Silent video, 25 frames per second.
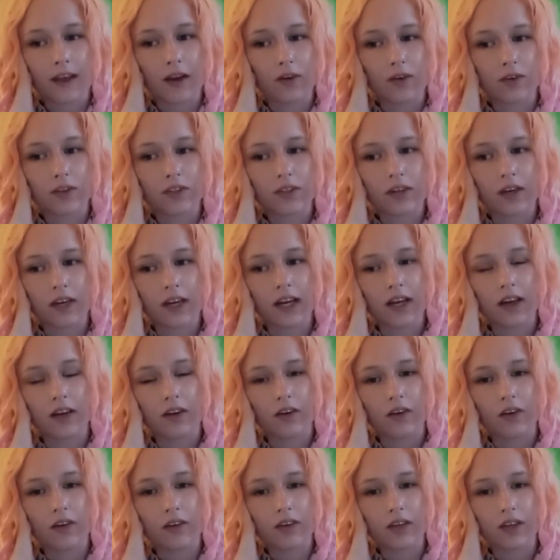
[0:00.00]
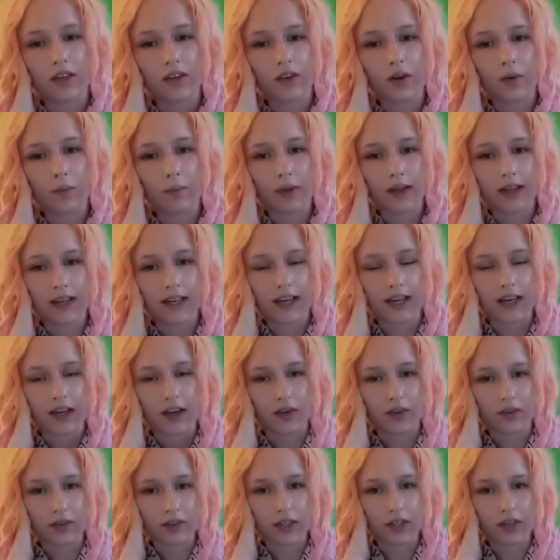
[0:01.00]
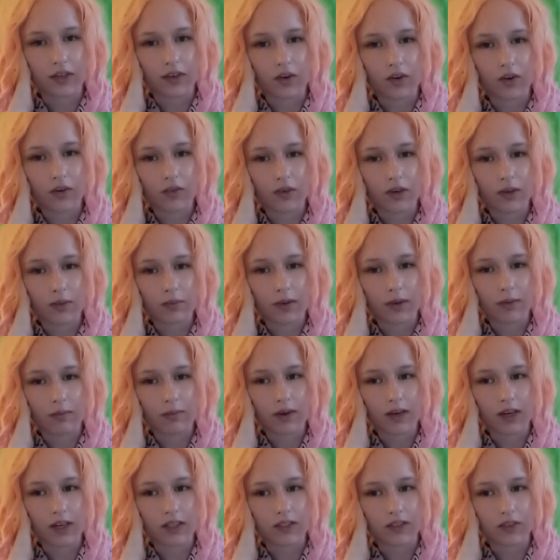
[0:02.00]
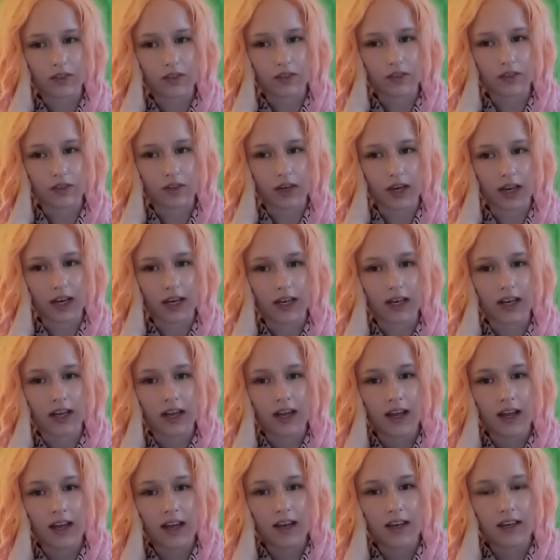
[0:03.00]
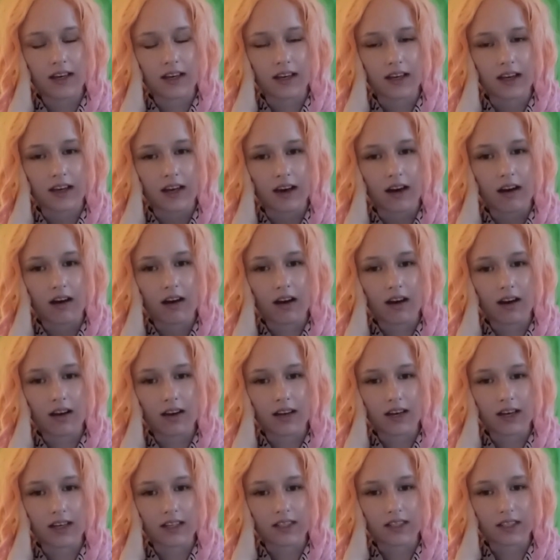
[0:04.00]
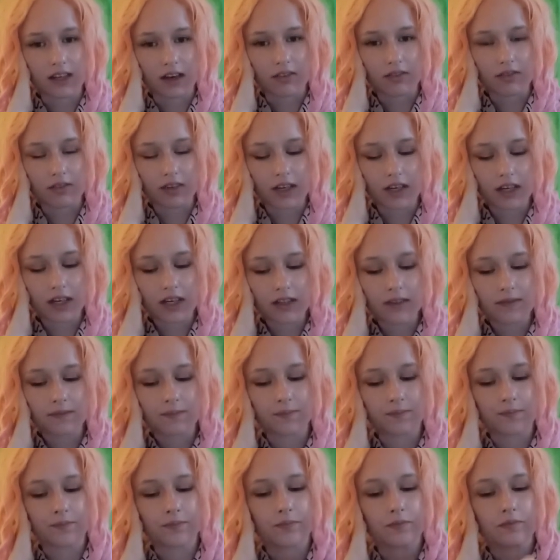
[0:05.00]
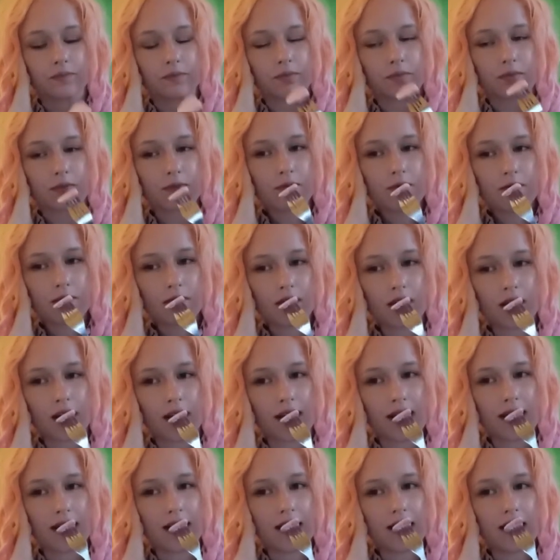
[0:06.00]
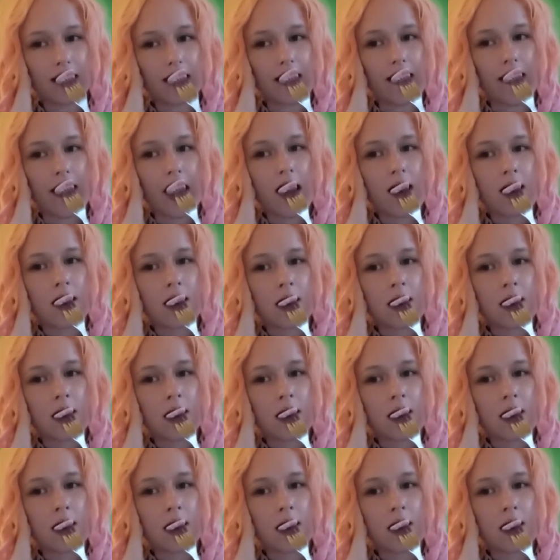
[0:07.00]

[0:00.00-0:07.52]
also like the topic that i often talk with people is also like the art and suffering and uh,